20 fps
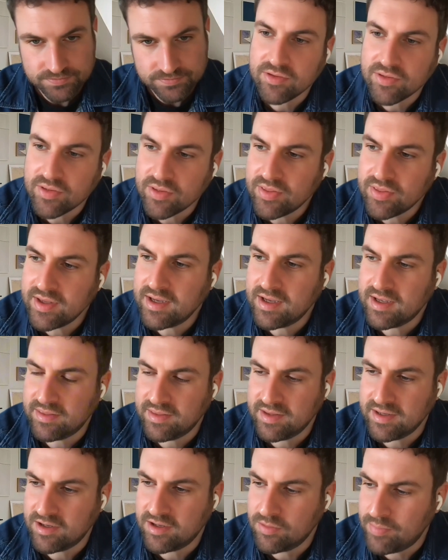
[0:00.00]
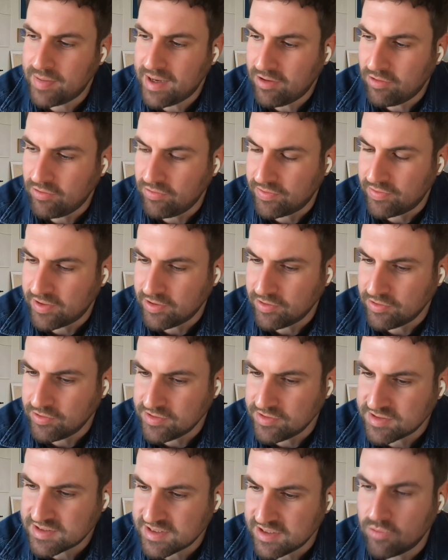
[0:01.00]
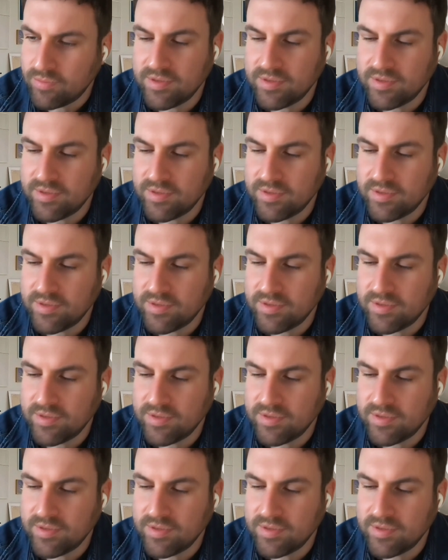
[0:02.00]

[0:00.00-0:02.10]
The other thing I think about those,